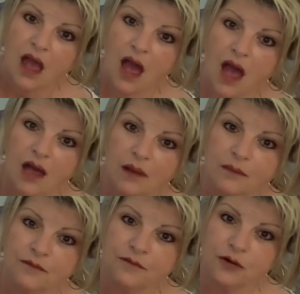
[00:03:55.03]

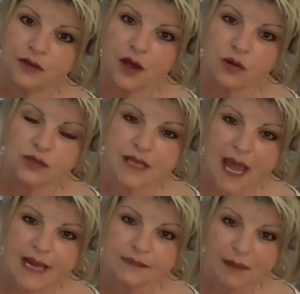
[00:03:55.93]
For those
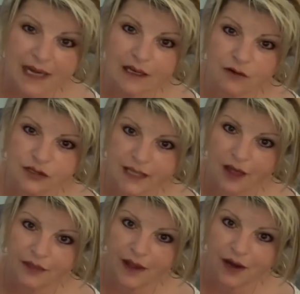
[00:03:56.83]
Kate Spade lovers
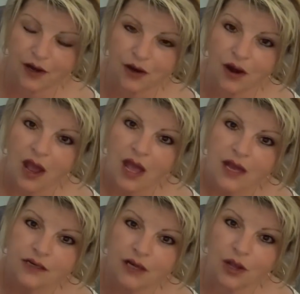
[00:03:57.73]
out there,
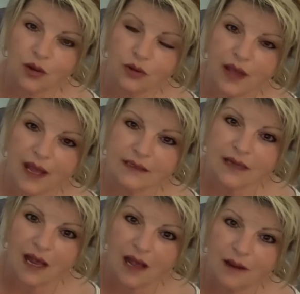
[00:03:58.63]
know that
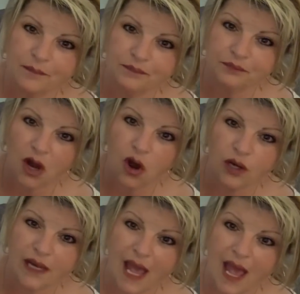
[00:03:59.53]
her
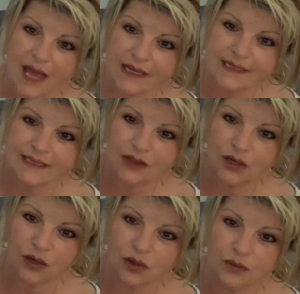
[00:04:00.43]
line is
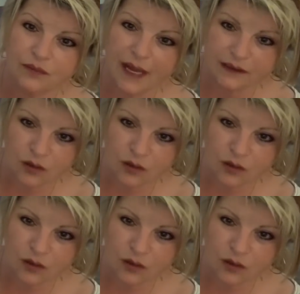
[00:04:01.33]
either like the